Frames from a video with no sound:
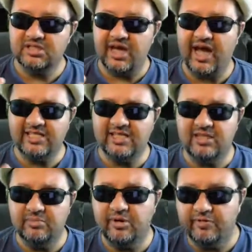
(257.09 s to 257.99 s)
Just to
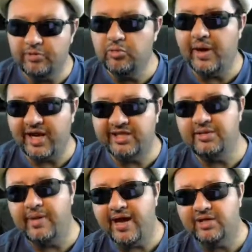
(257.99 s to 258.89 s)
add a little bit of
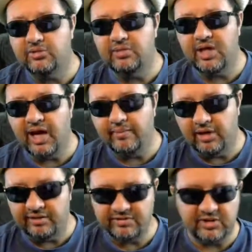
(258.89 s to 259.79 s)
humanity back into me,
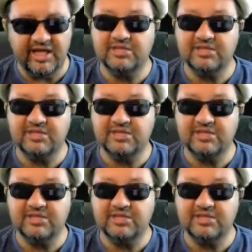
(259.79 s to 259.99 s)
I believe.